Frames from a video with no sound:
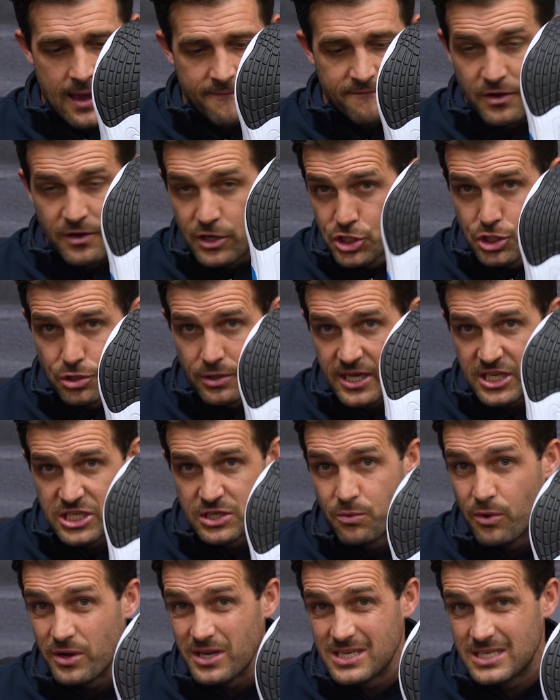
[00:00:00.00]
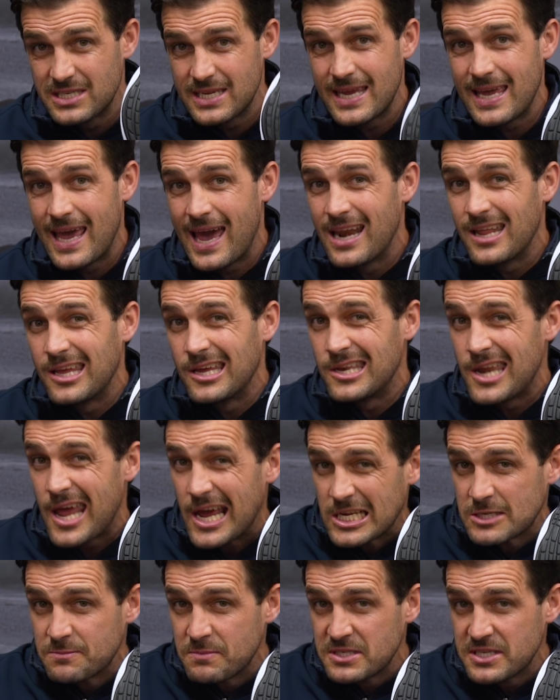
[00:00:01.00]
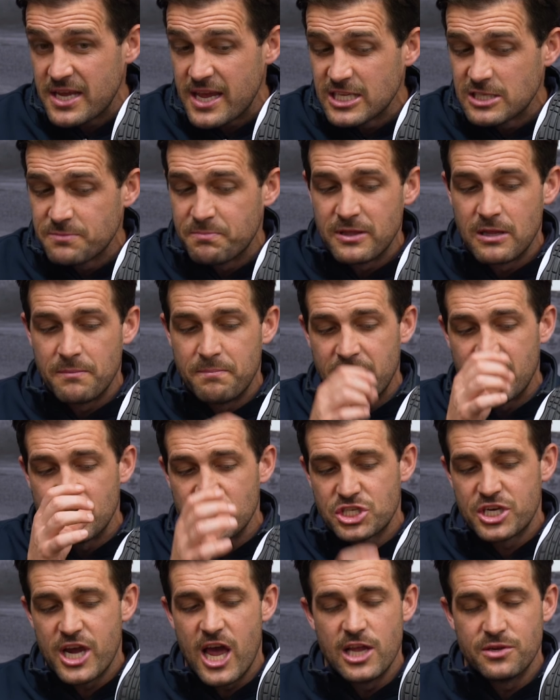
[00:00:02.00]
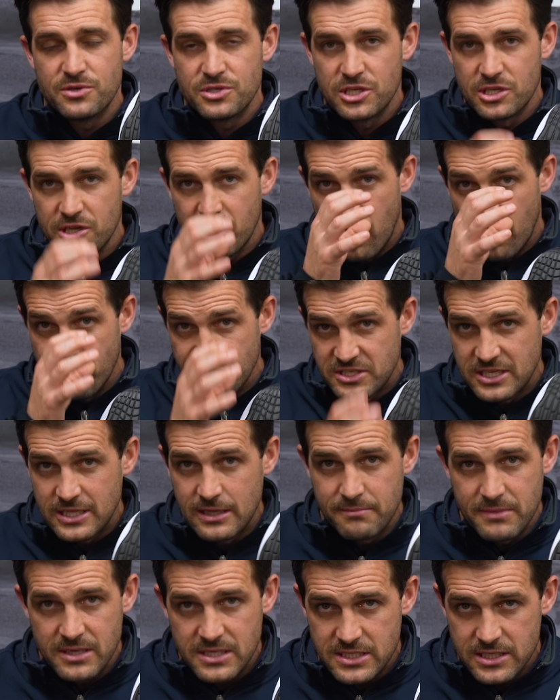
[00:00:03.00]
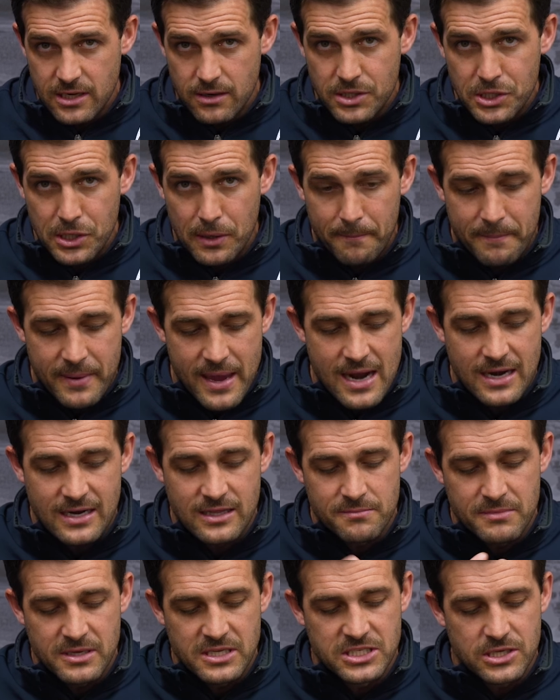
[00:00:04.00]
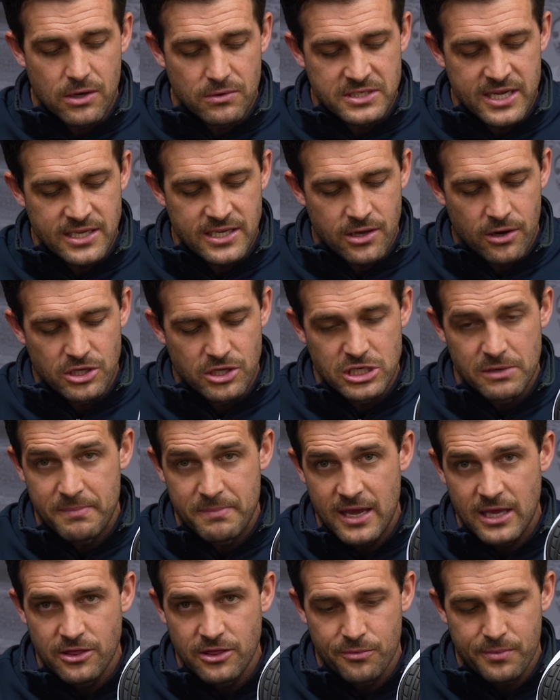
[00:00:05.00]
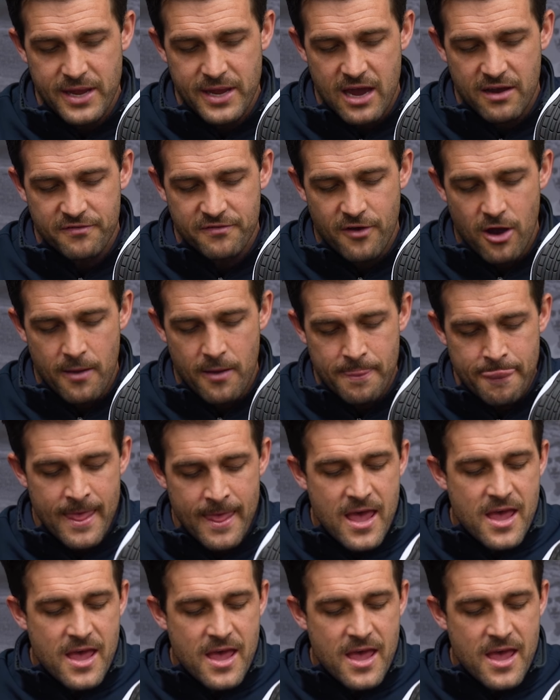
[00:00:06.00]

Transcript: visually to what you see out of your Next Percents, but the biggest change is obviously the midsole compound and the midsole technology being the React foam.